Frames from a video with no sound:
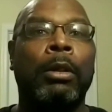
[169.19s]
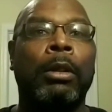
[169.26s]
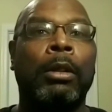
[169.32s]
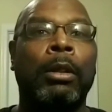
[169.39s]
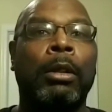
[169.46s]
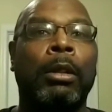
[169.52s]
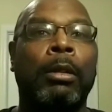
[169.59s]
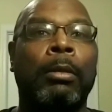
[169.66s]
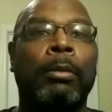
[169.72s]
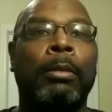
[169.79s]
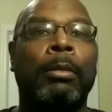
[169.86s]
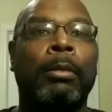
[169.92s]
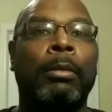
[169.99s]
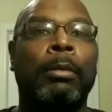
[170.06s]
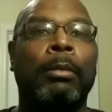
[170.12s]

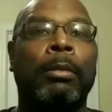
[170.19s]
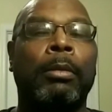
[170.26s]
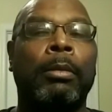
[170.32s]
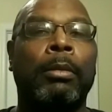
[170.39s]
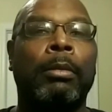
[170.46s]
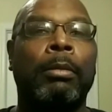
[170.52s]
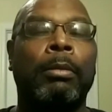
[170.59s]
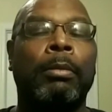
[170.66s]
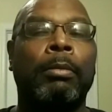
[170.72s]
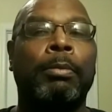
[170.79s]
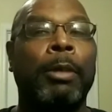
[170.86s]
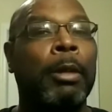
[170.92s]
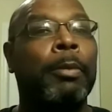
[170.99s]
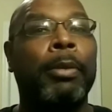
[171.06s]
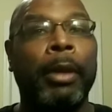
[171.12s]
to
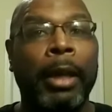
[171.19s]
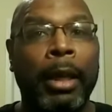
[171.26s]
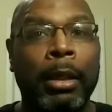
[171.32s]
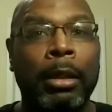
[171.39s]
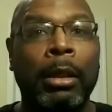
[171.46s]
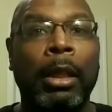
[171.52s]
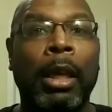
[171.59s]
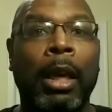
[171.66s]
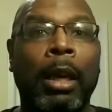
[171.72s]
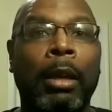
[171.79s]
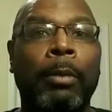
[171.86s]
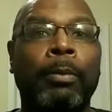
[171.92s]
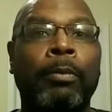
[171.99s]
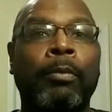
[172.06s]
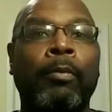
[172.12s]
be playing in the
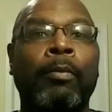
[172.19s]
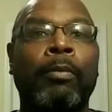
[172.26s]
game.